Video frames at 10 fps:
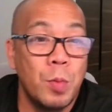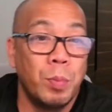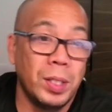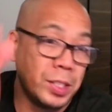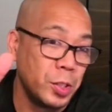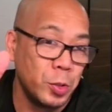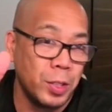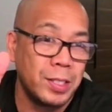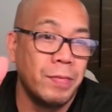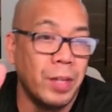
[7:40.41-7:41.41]
please enjoy
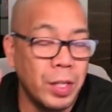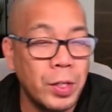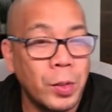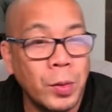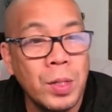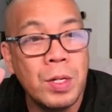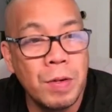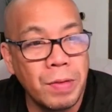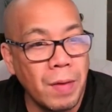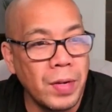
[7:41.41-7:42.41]
this video.
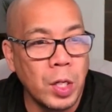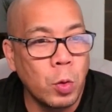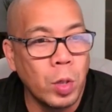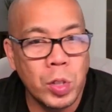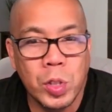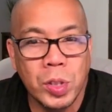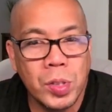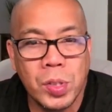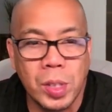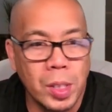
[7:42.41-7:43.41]
If you have any questions,